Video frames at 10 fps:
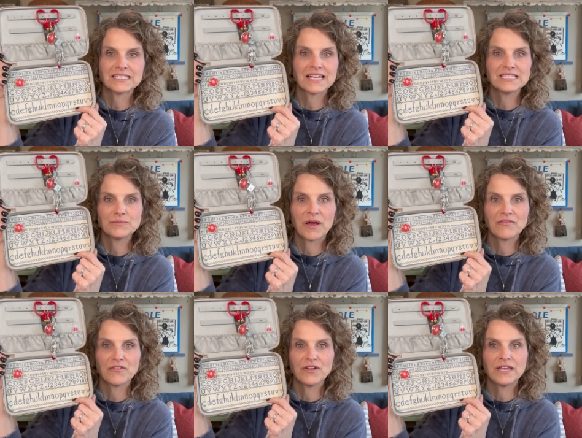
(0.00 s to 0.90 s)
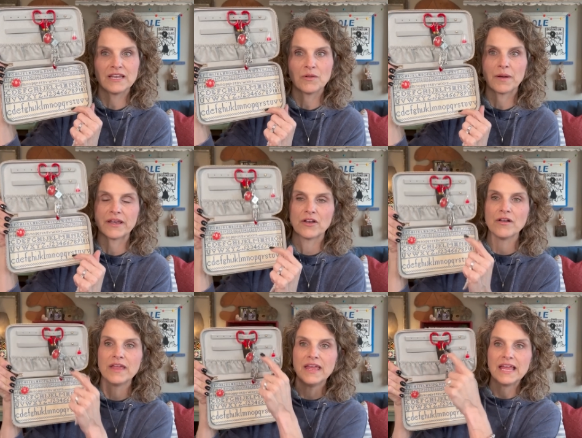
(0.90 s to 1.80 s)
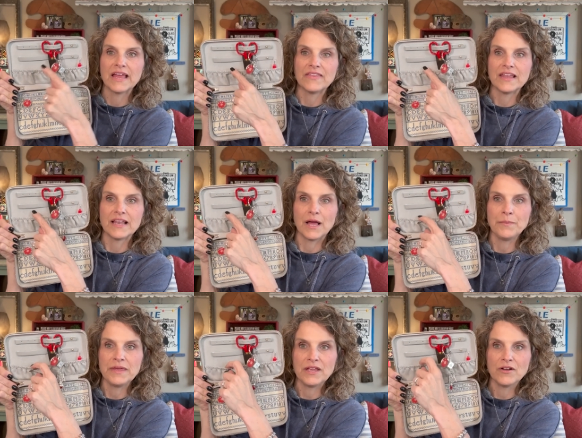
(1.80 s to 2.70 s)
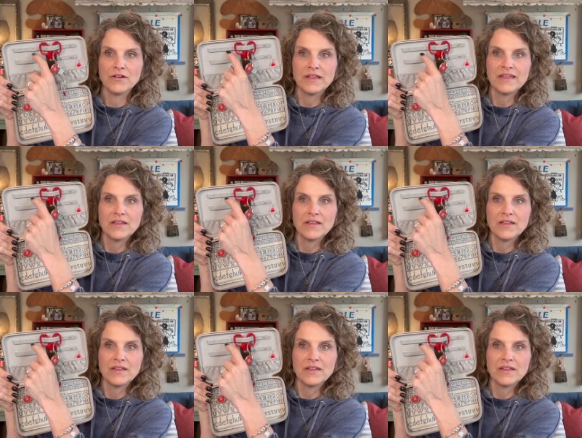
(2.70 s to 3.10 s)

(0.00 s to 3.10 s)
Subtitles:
nice spot for a needle minder. And then up here